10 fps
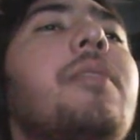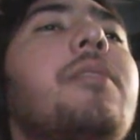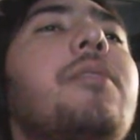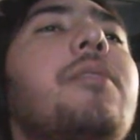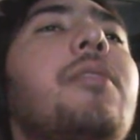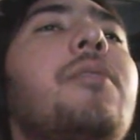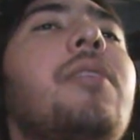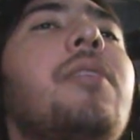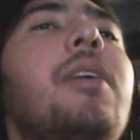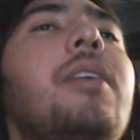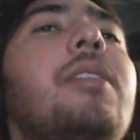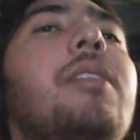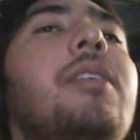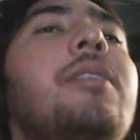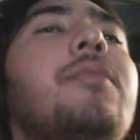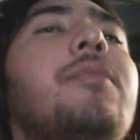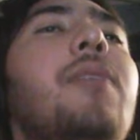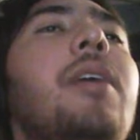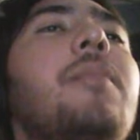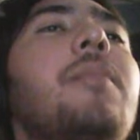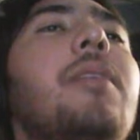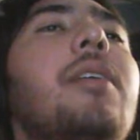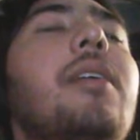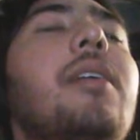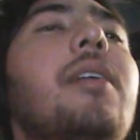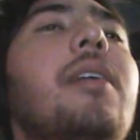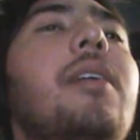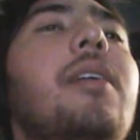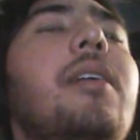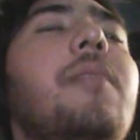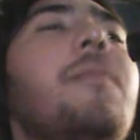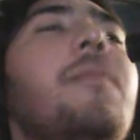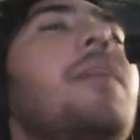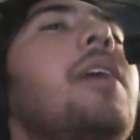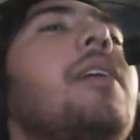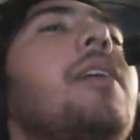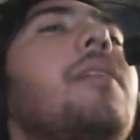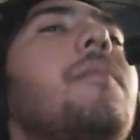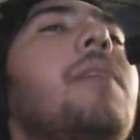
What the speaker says: so this wave make